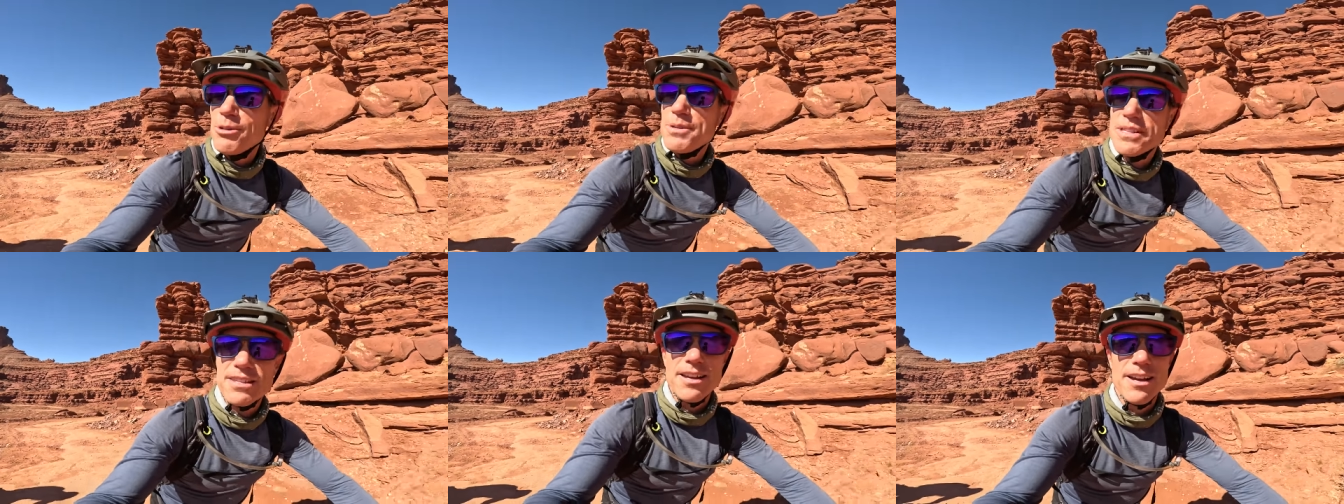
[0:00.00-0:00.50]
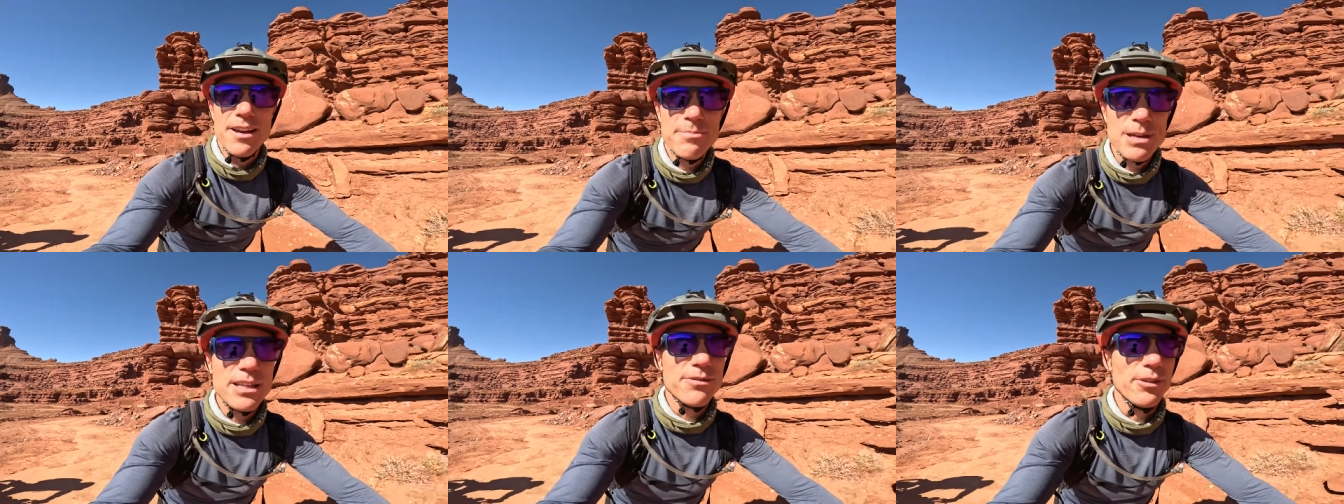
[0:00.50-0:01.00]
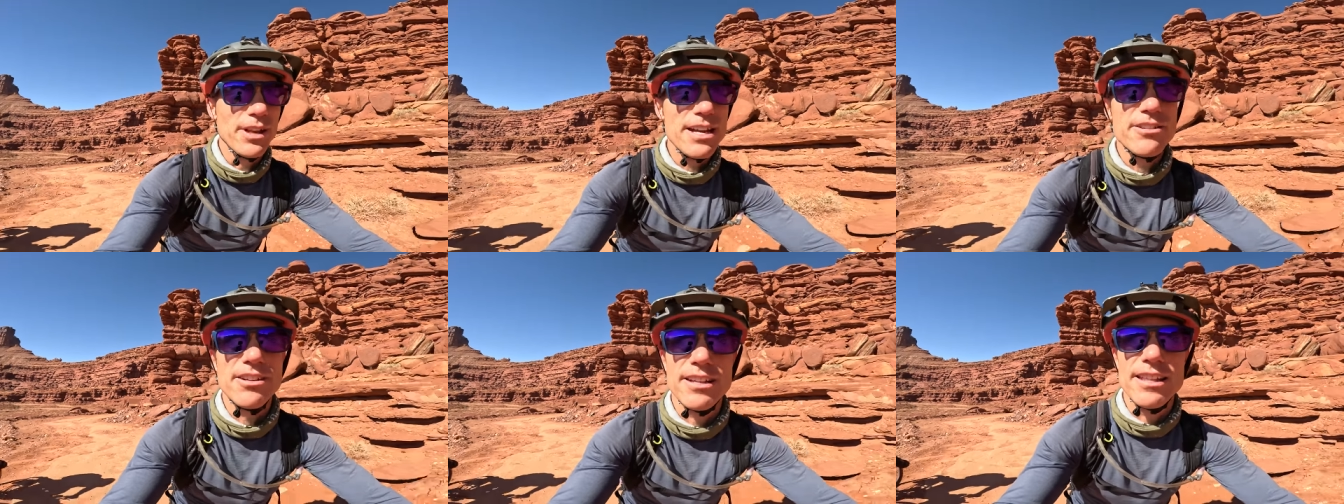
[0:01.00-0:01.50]
ruins the peaceful
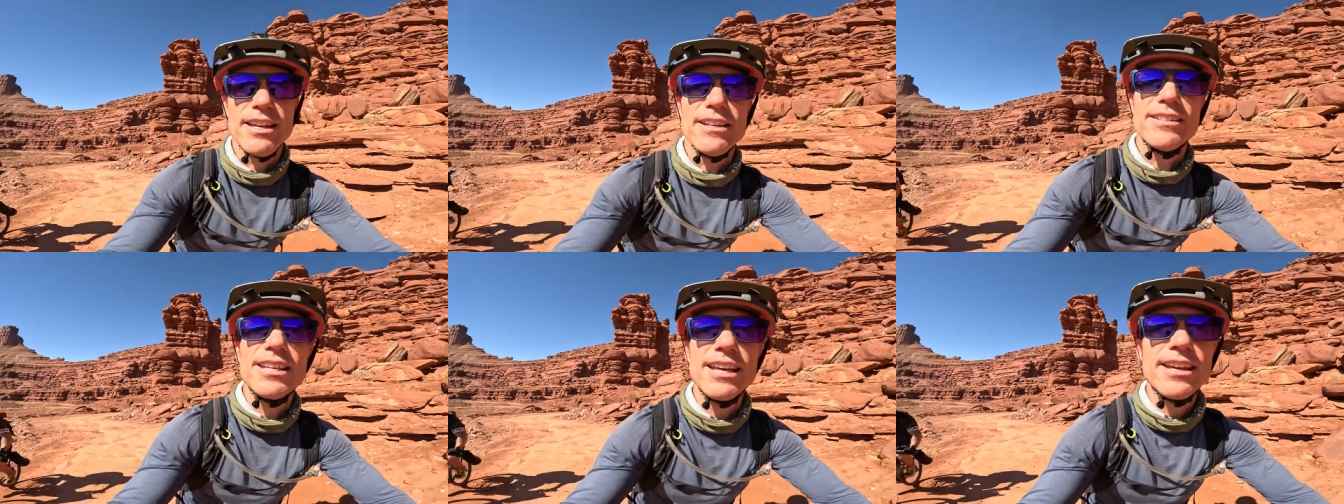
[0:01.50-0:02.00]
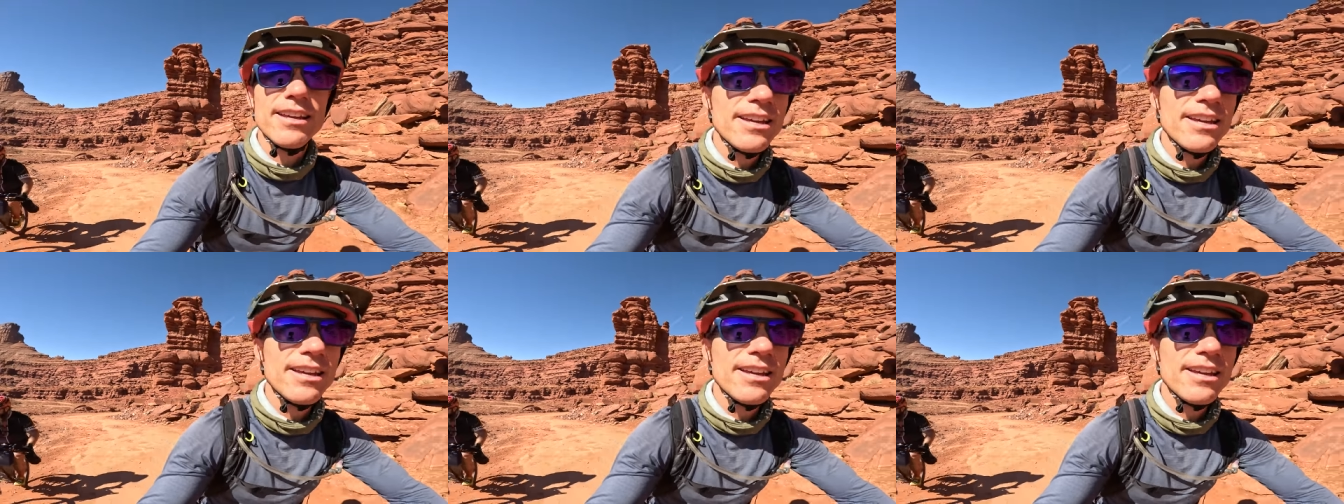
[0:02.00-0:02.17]
nature of things.